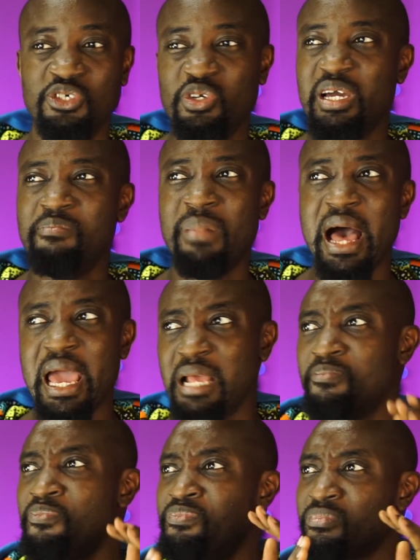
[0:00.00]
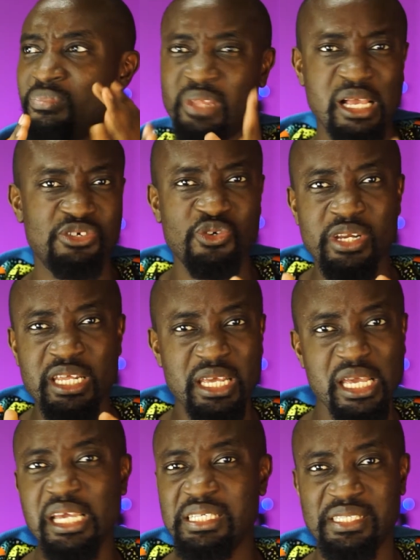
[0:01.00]
You can buy the Sony
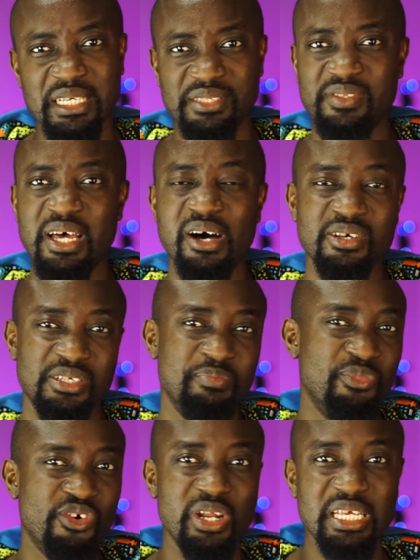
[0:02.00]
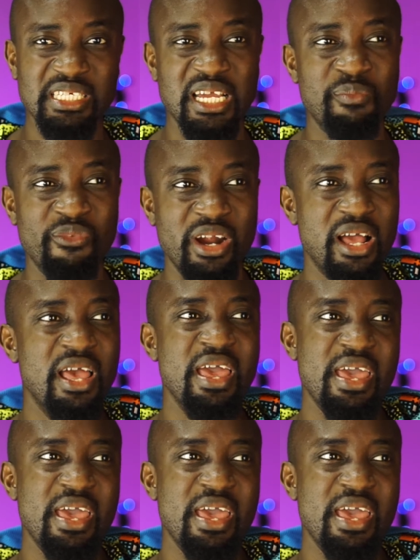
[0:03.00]
a6000 mirrorless camera,